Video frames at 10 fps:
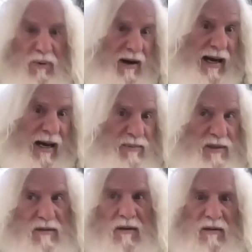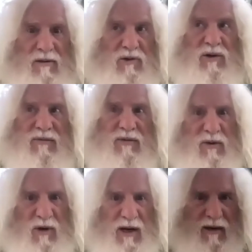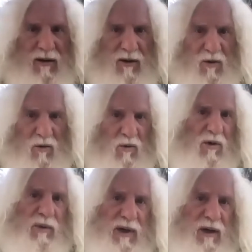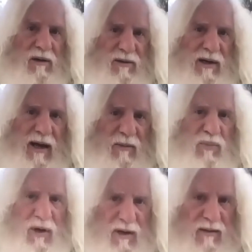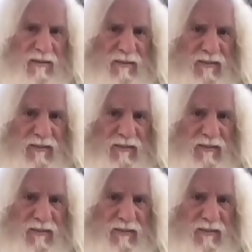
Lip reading: perhaps drifts away? Or are we going to learn how to breathe?